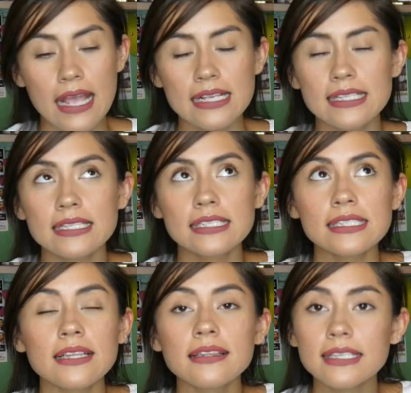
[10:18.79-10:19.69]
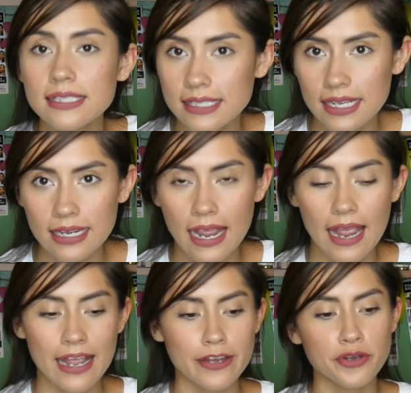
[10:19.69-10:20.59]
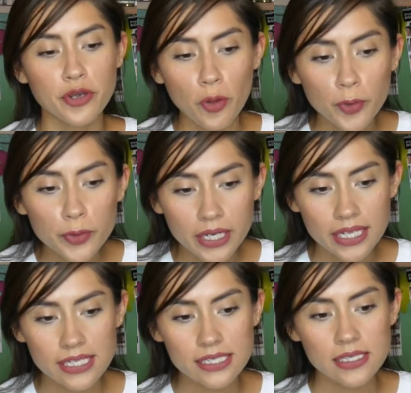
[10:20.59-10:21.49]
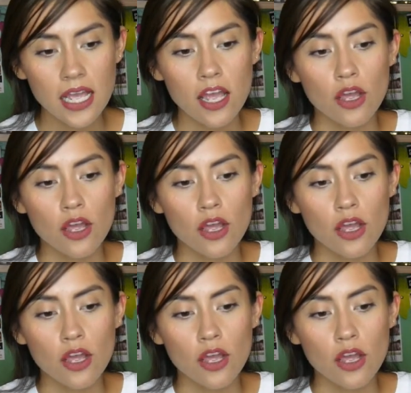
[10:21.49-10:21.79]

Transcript: Is just listen and notice